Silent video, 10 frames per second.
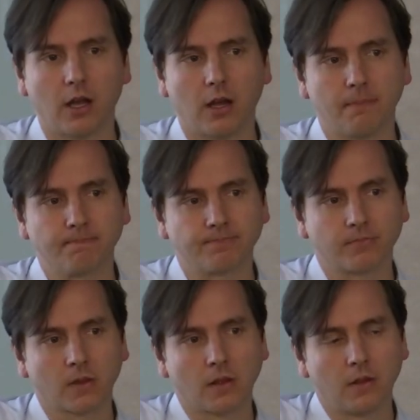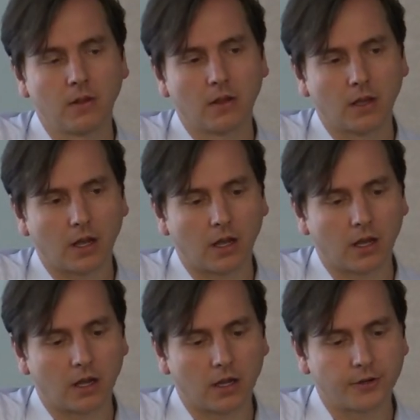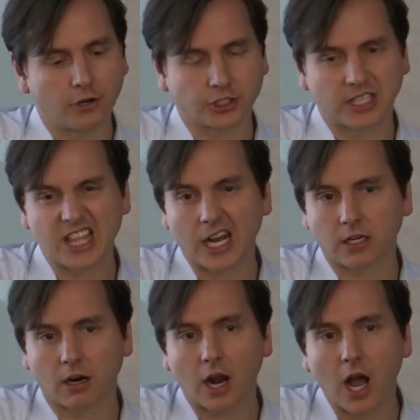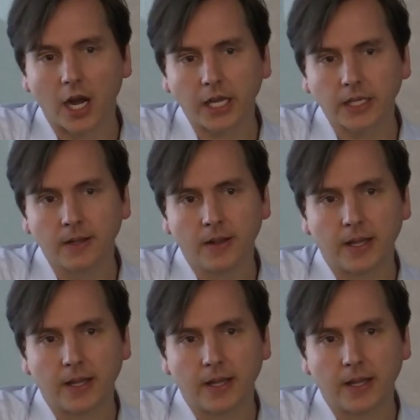um, uh, synthetic narcotic.